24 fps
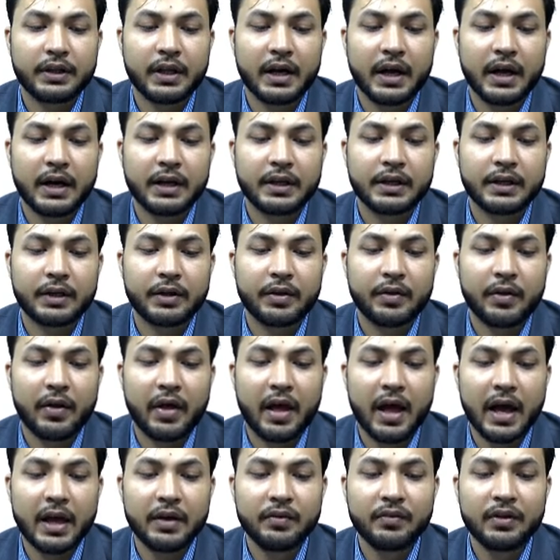that
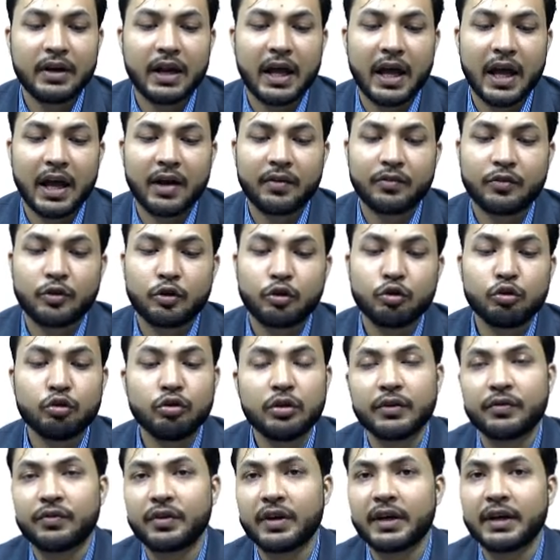I will have two
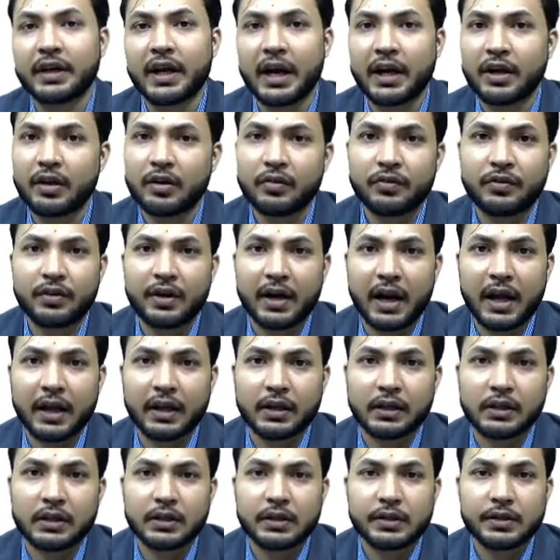different kind of
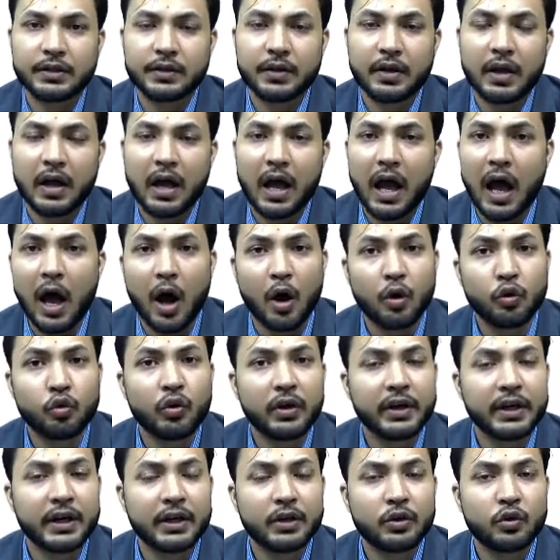triangles. How do
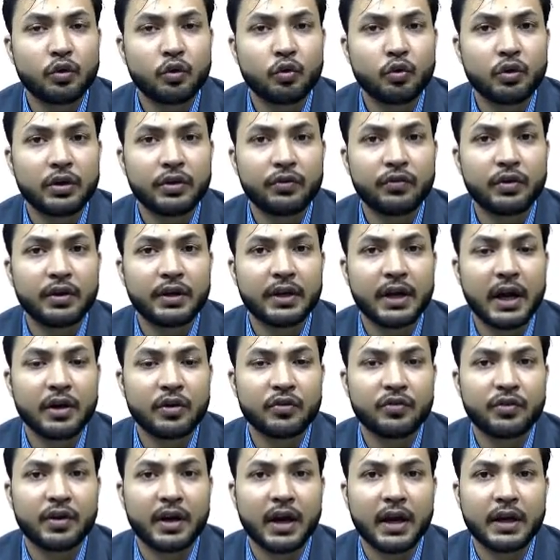I get two different kind
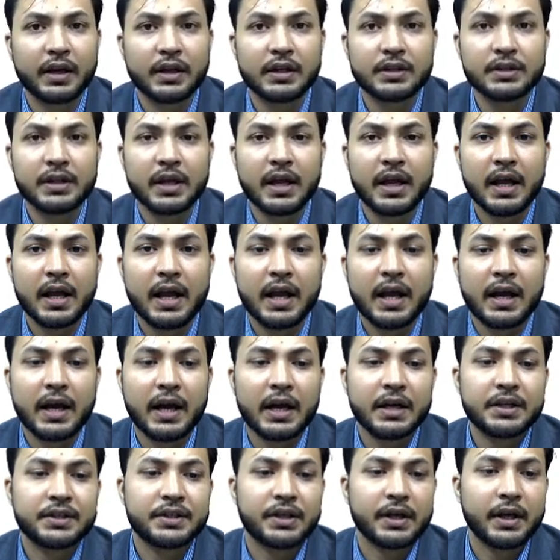of triangles?
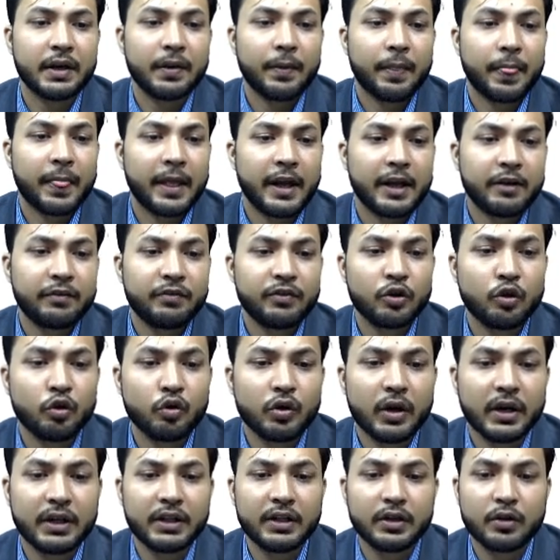Let's say, if you
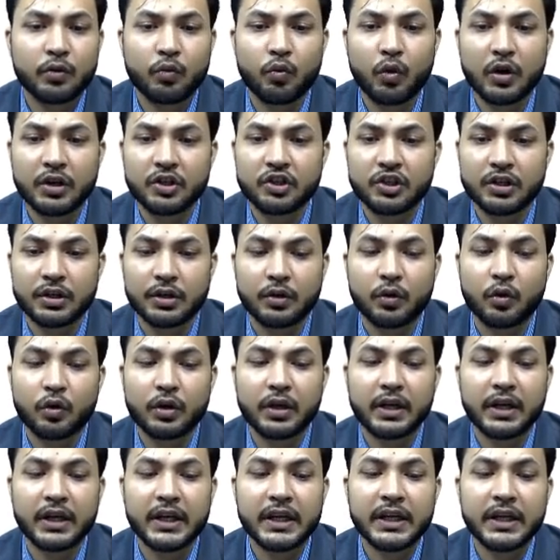look at the question,
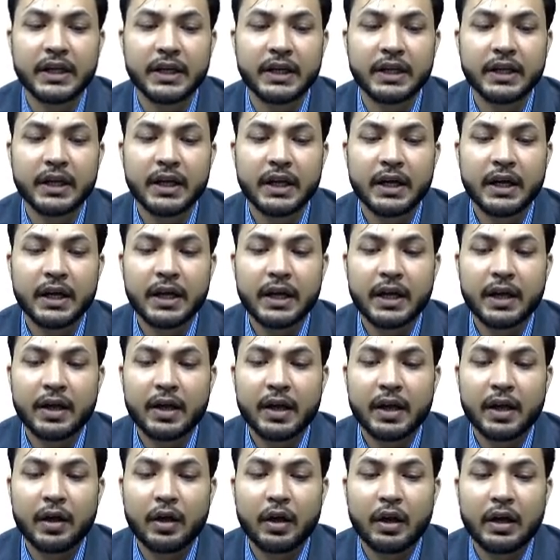okay, read it.
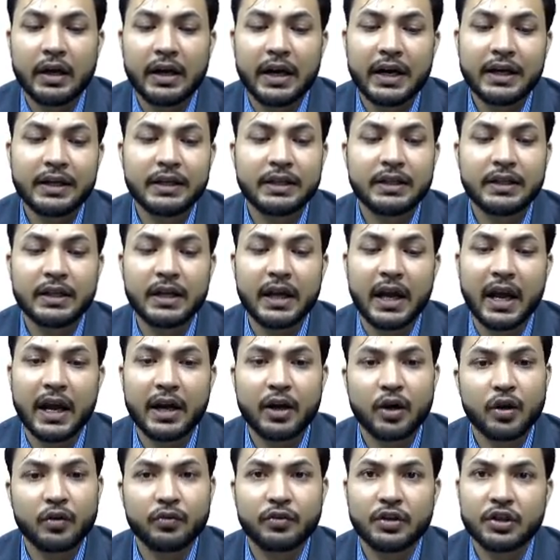Let the
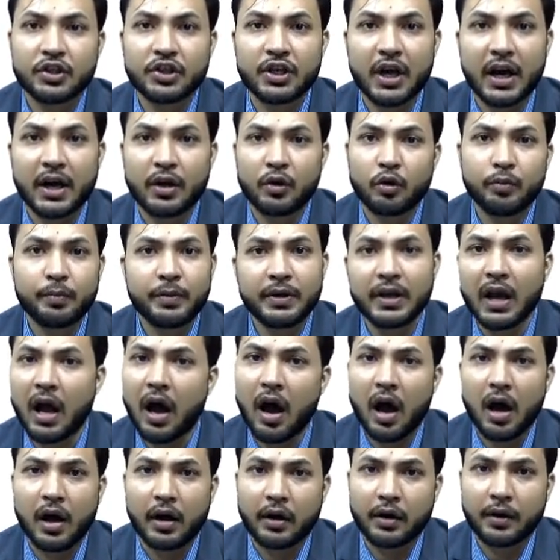end of the shadow be
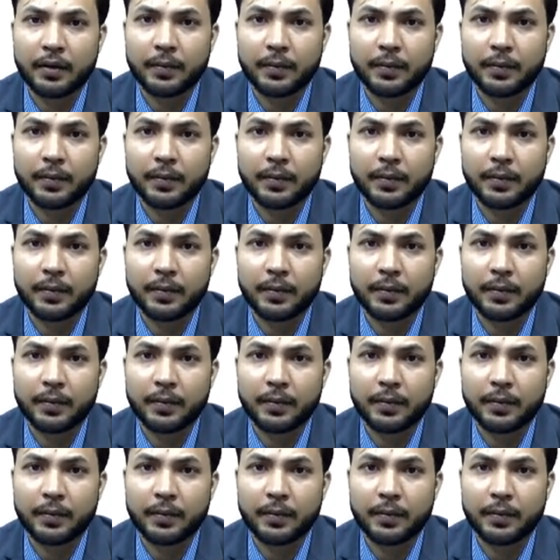R.